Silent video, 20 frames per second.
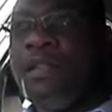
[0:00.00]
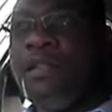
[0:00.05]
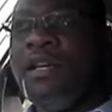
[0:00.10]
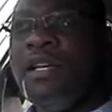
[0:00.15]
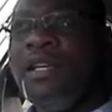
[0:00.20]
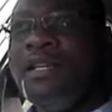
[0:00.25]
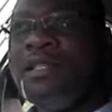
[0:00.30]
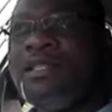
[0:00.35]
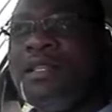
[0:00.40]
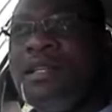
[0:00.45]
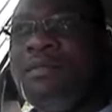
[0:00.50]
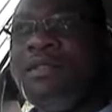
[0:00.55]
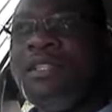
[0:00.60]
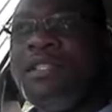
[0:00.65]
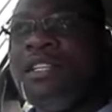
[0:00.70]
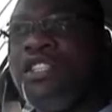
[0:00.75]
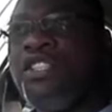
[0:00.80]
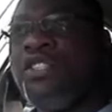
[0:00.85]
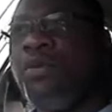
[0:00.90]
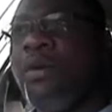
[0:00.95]
There is
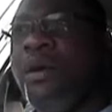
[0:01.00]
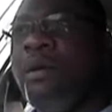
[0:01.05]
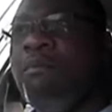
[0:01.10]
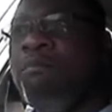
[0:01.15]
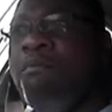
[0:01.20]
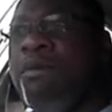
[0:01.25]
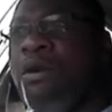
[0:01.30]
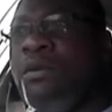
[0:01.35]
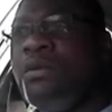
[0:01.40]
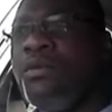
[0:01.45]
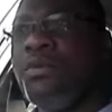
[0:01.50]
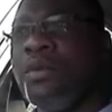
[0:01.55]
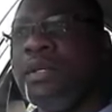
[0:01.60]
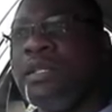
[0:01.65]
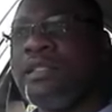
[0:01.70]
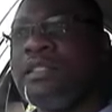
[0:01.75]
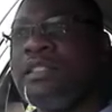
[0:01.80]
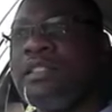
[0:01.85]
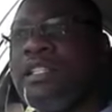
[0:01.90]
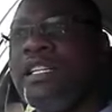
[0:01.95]
something that you were born
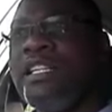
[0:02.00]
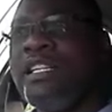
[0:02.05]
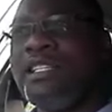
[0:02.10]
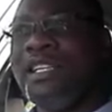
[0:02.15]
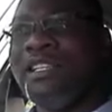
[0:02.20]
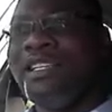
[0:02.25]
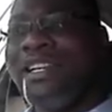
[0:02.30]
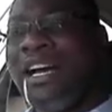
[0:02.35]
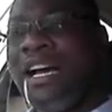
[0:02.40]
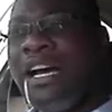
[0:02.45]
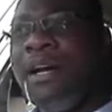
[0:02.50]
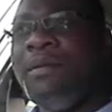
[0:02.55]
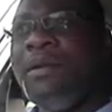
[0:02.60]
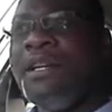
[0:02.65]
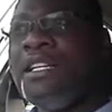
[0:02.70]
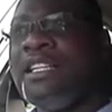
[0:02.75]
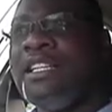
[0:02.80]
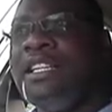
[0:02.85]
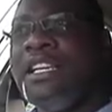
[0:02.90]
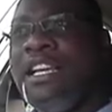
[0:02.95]
with that is
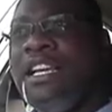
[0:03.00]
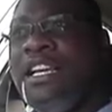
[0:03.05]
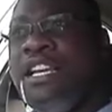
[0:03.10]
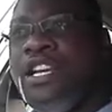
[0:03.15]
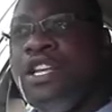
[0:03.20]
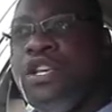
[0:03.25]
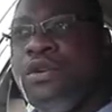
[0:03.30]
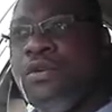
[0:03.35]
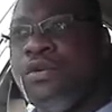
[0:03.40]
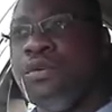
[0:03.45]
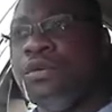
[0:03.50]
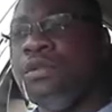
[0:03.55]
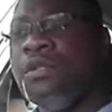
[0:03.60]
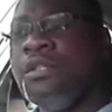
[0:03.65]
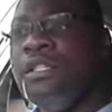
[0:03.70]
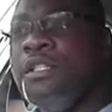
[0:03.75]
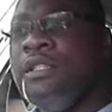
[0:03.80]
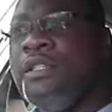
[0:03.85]
inherently in you